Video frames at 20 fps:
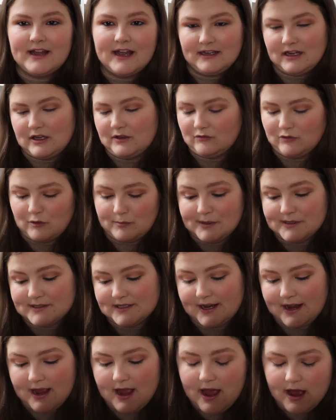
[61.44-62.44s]
any other romance
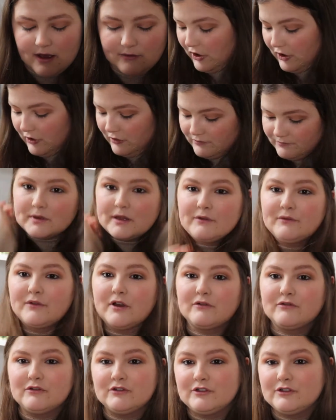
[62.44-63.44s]
I have. So without
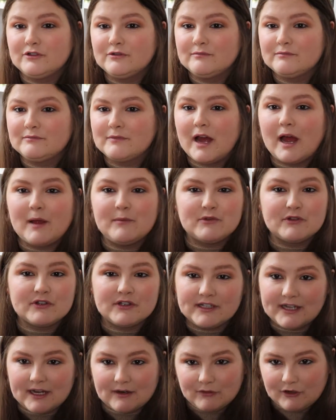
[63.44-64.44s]
further ado, I'm just
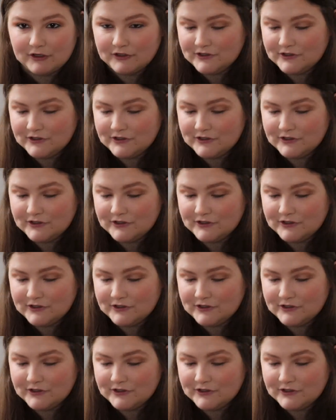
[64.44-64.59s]
going to get right